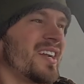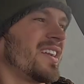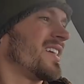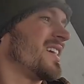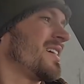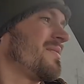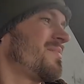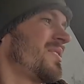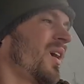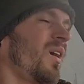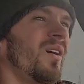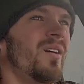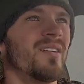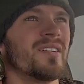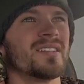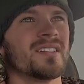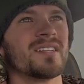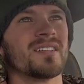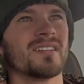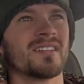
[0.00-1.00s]
to get me
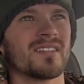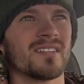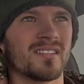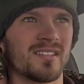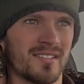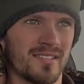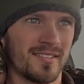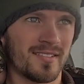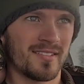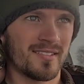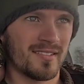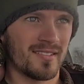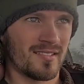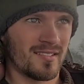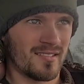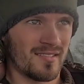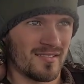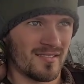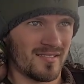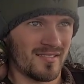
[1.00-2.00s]
hurt.
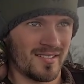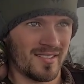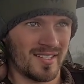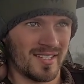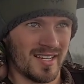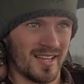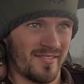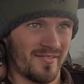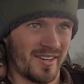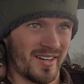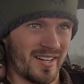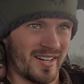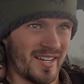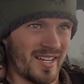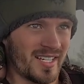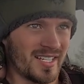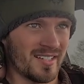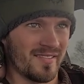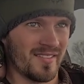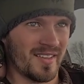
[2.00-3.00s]
It's not very
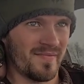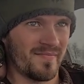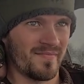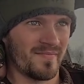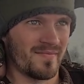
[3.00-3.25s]
nice of them.